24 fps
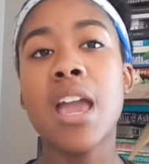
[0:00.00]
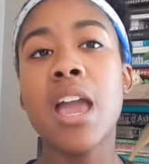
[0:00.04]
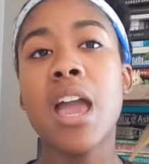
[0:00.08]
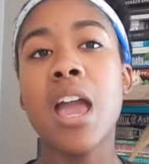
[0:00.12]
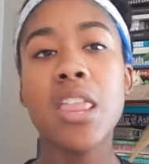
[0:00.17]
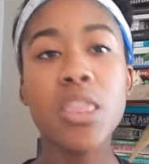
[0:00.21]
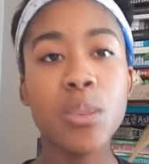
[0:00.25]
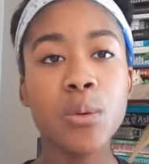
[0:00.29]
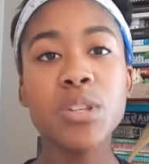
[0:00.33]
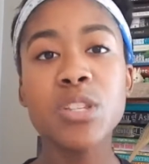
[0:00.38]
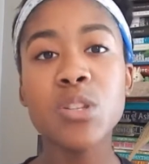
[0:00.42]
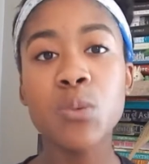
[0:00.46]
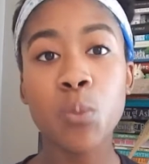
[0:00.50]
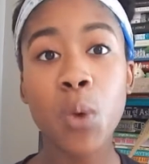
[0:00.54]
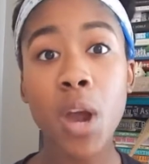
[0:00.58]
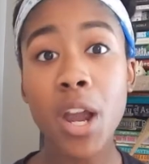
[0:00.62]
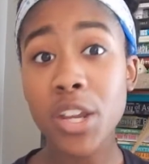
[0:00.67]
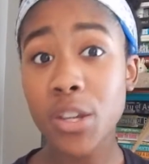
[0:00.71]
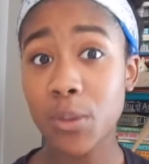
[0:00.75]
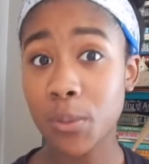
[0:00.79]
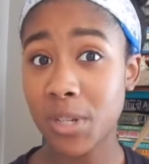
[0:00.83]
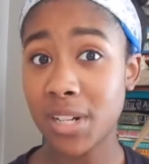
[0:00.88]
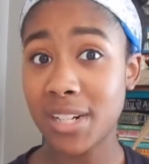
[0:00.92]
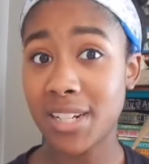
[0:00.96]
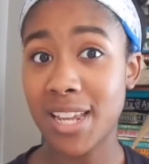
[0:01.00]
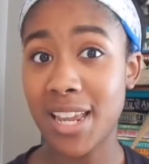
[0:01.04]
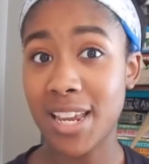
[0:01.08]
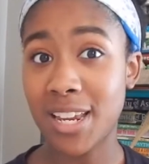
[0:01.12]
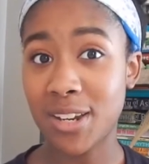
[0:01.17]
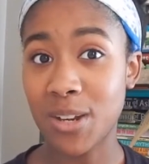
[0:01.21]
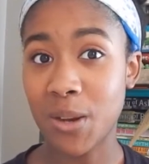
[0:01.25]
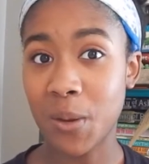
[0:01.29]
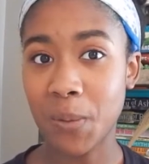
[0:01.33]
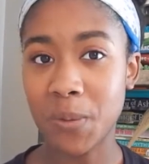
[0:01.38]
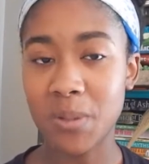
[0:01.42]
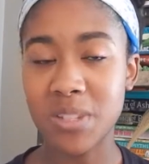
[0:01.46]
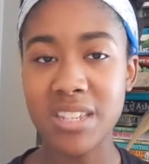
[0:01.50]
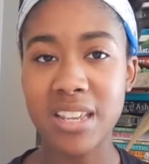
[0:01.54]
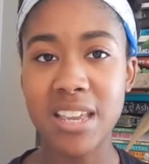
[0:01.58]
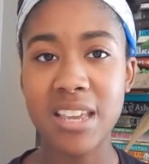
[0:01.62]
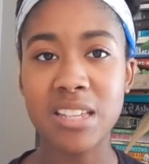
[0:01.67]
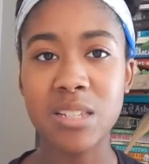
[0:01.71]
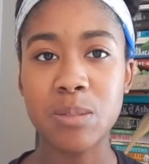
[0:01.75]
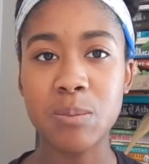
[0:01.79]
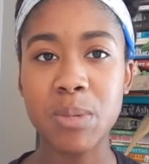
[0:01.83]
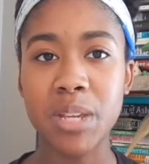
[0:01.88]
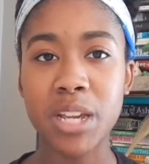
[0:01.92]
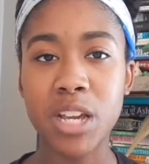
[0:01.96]
And the reason why you want to take notes
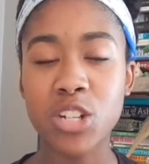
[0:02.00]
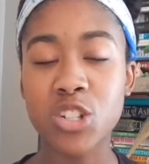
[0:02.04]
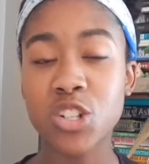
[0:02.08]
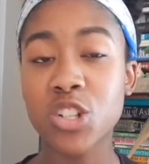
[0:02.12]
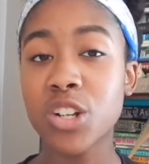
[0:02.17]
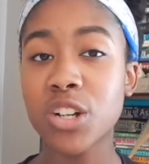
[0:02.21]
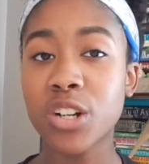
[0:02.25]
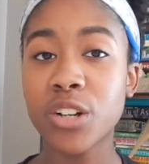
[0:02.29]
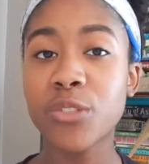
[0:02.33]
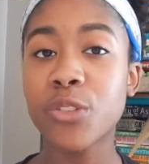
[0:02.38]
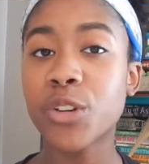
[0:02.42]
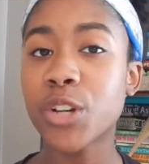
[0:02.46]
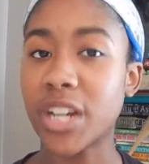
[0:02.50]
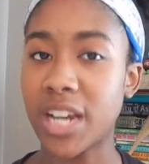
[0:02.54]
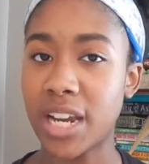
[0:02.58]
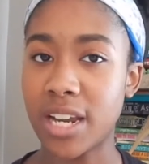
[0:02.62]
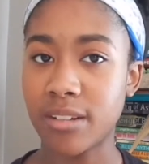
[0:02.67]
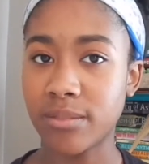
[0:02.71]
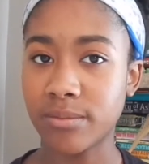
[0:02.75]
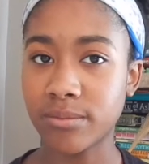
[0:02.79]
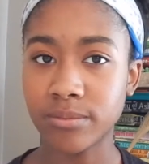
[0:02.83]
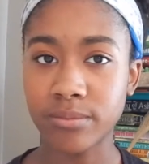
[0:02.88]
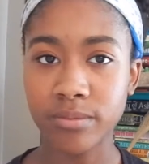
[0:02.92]
is because you're going to forget.